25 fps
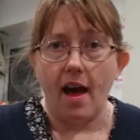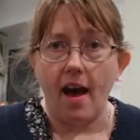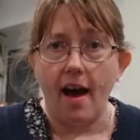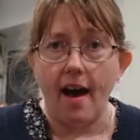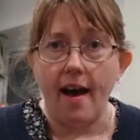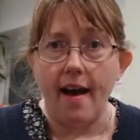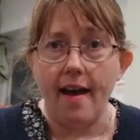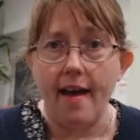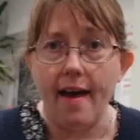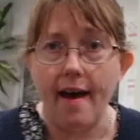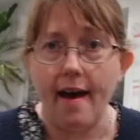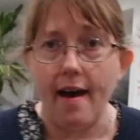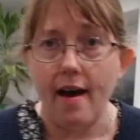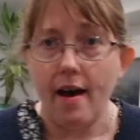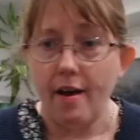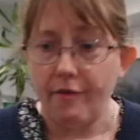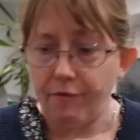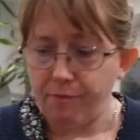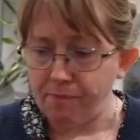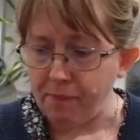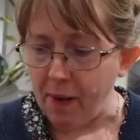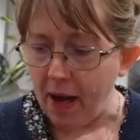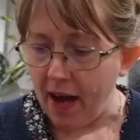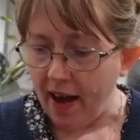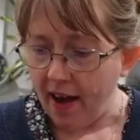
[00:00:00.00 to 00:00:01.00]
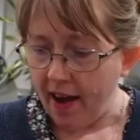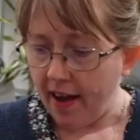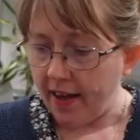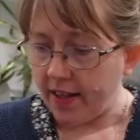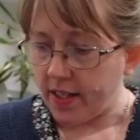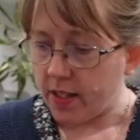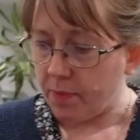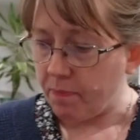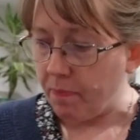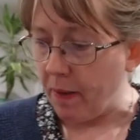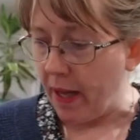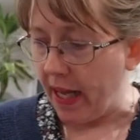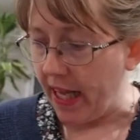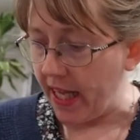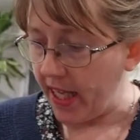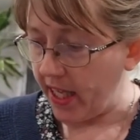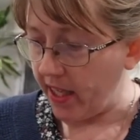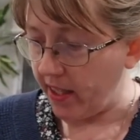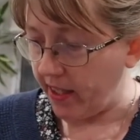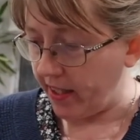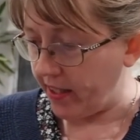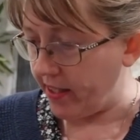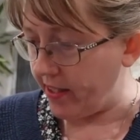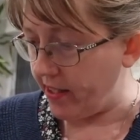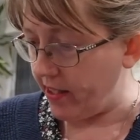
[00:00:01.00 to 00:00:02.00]
I have part
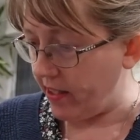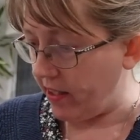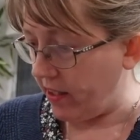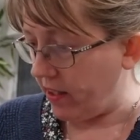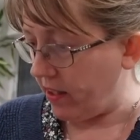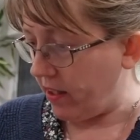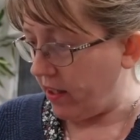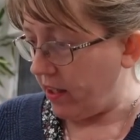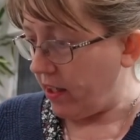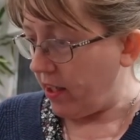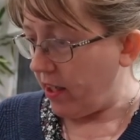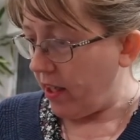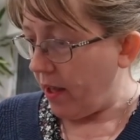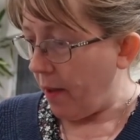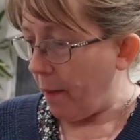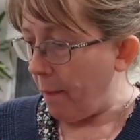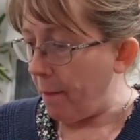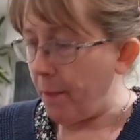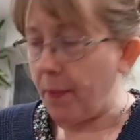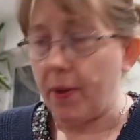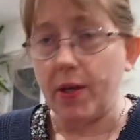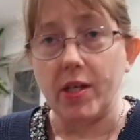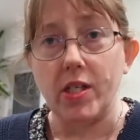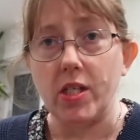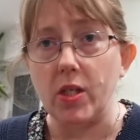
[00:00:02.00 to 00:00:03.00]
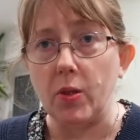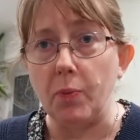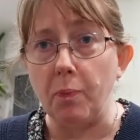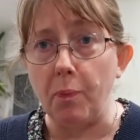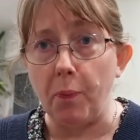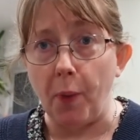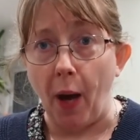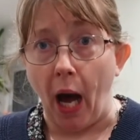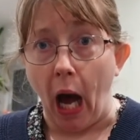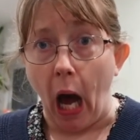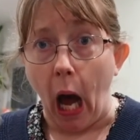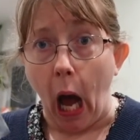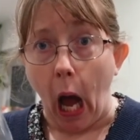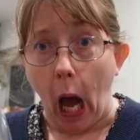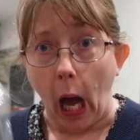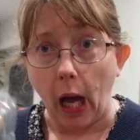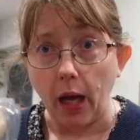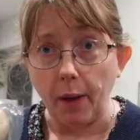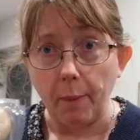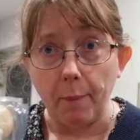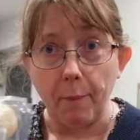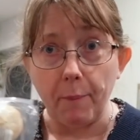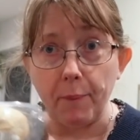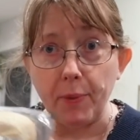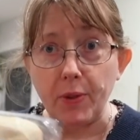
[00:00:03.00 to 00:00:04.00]
baked petit bon.
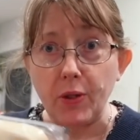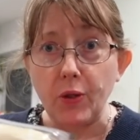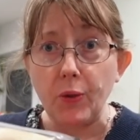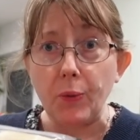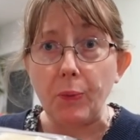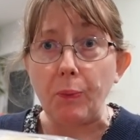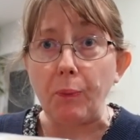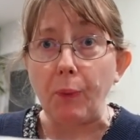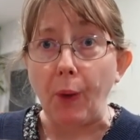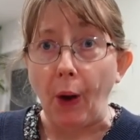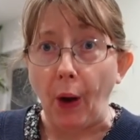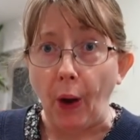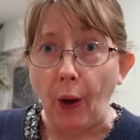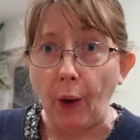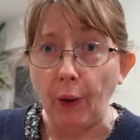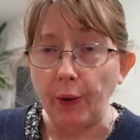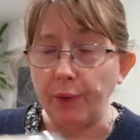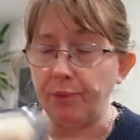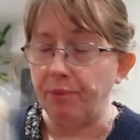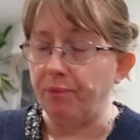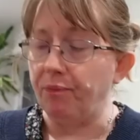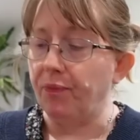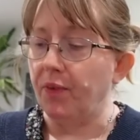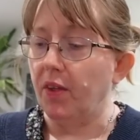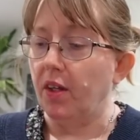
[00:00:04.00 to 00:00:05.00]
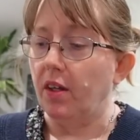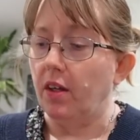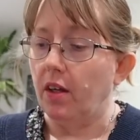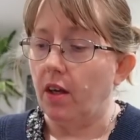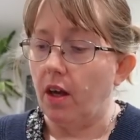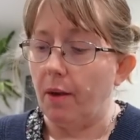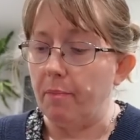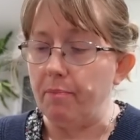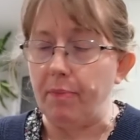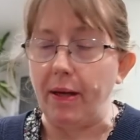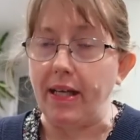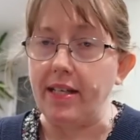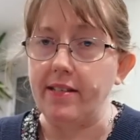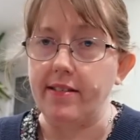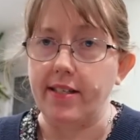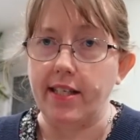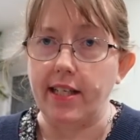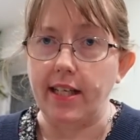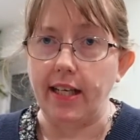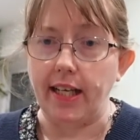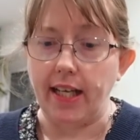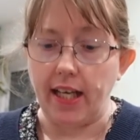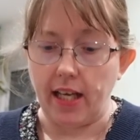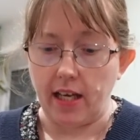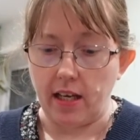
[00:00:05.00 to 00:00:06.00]

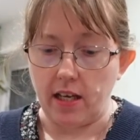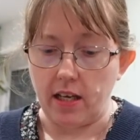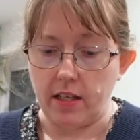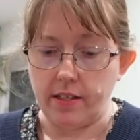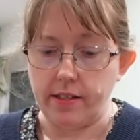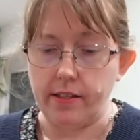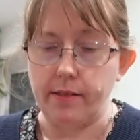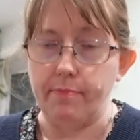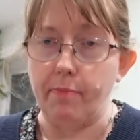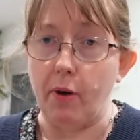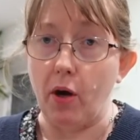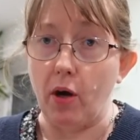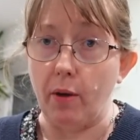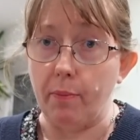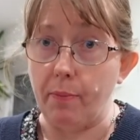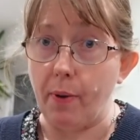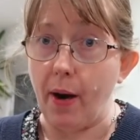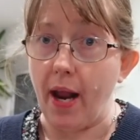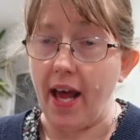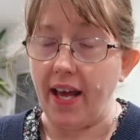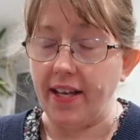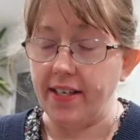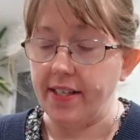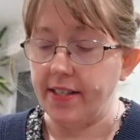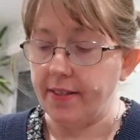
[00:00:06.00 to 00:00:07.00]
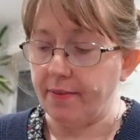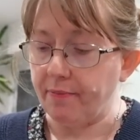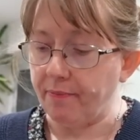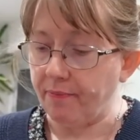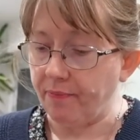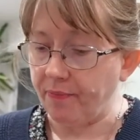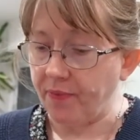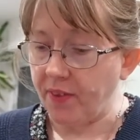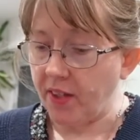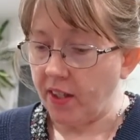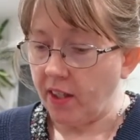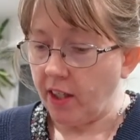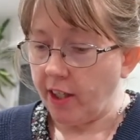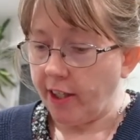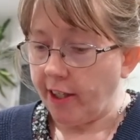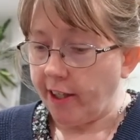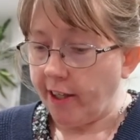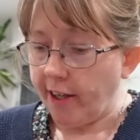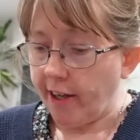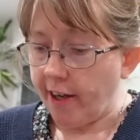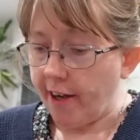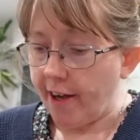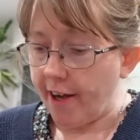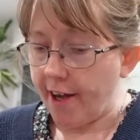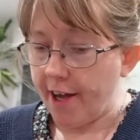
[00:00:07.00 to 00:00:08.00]
Basically a small bread.
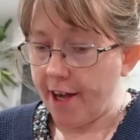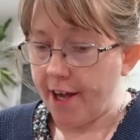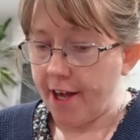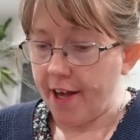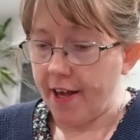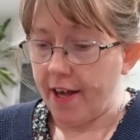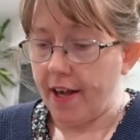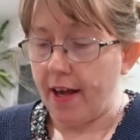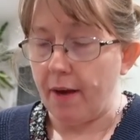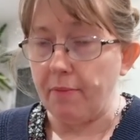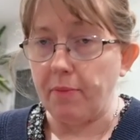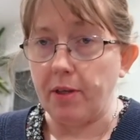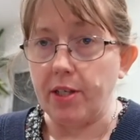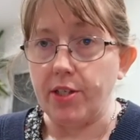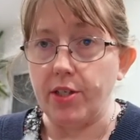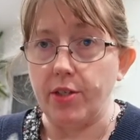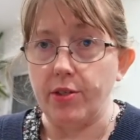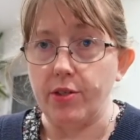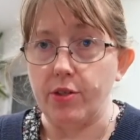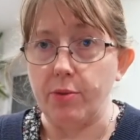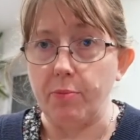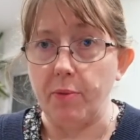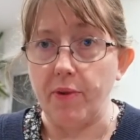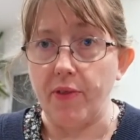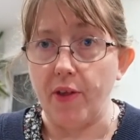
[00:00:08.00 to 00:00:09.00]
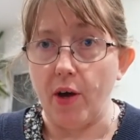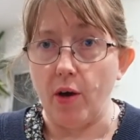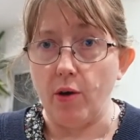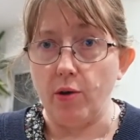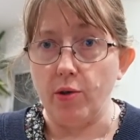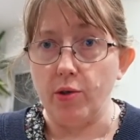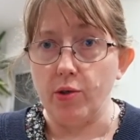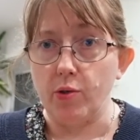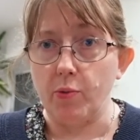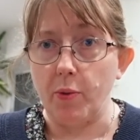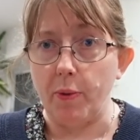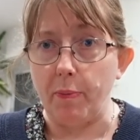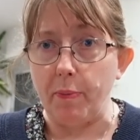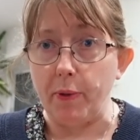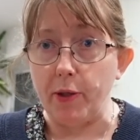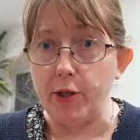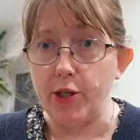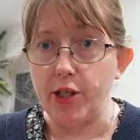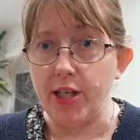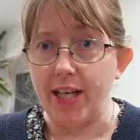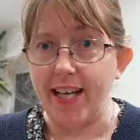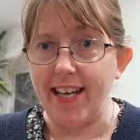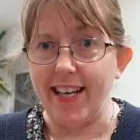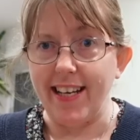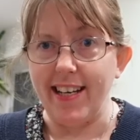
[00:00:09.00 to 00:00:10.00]
I'm gonna do some of those with
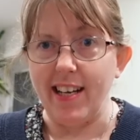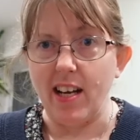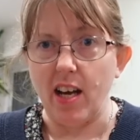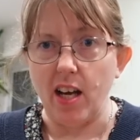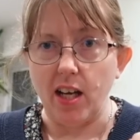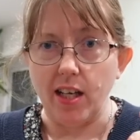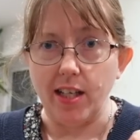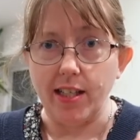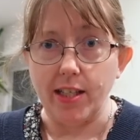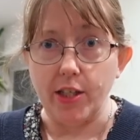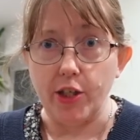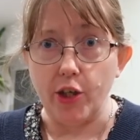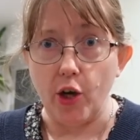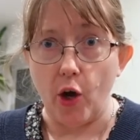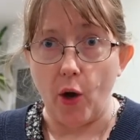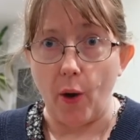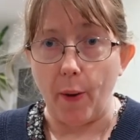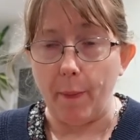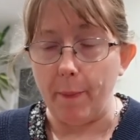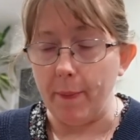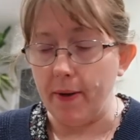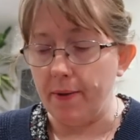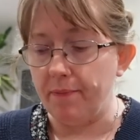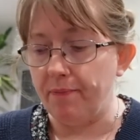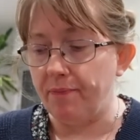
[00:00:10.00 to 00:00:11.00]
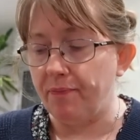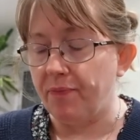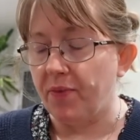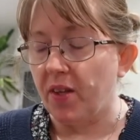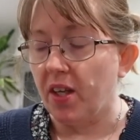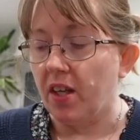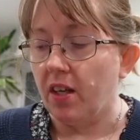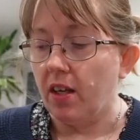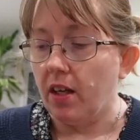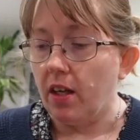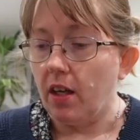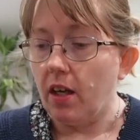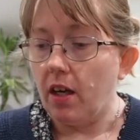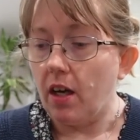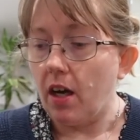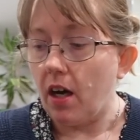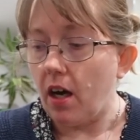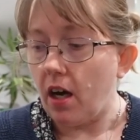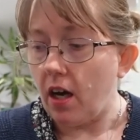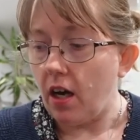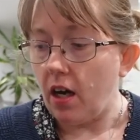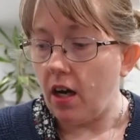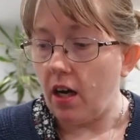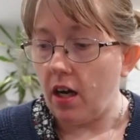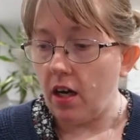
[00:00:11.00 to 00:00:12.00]
butter in, nom.
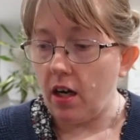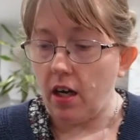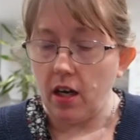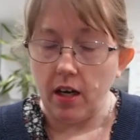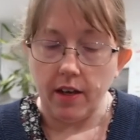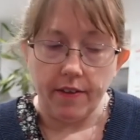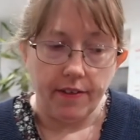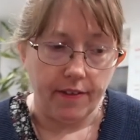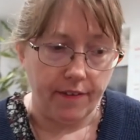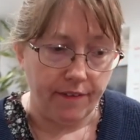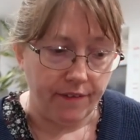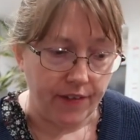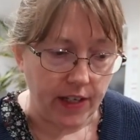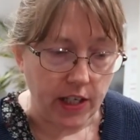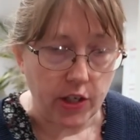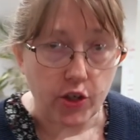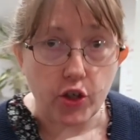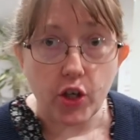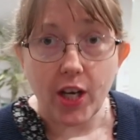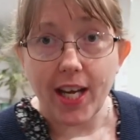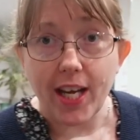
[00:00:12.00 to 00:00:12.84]
The fish